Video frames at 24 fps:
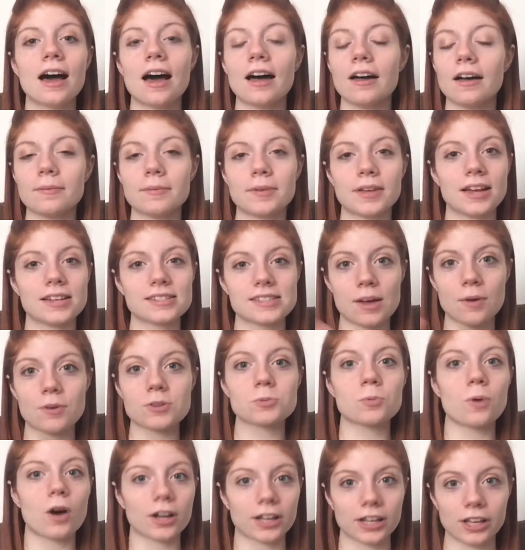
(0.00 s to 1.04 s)
Uh, because I
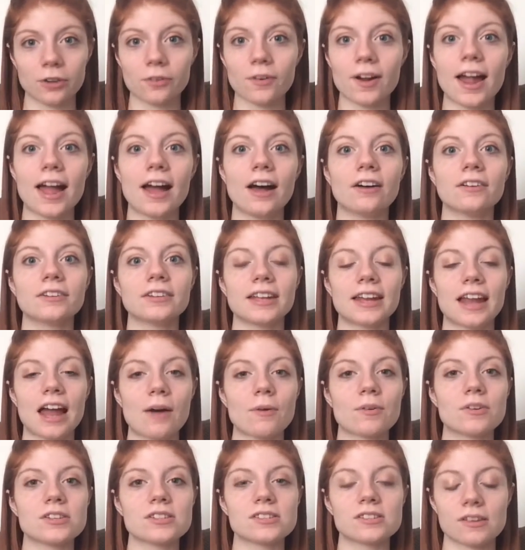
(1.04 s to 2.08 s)
was walking around and I
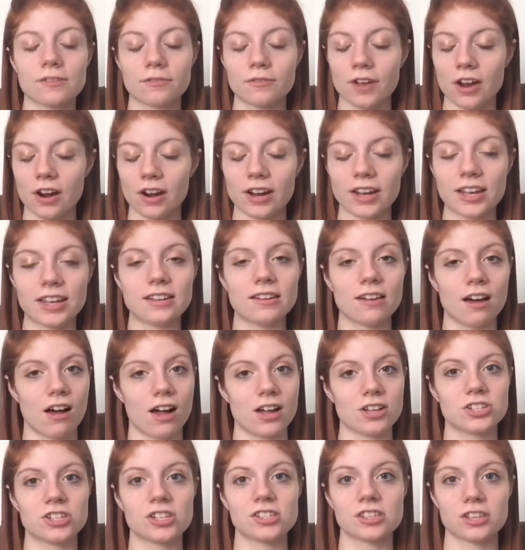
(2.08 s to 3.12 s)
was very
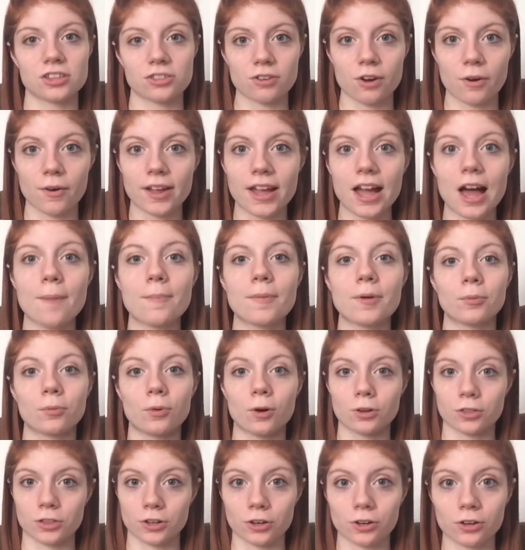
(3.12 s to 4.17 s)
nauseous and throwing up, it
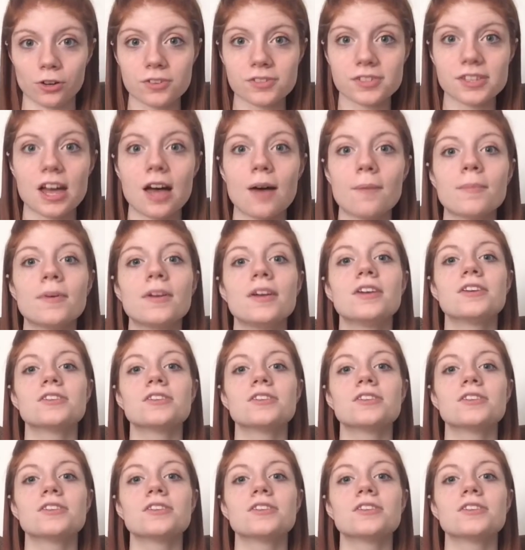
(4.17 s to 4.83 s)
woke the girls up.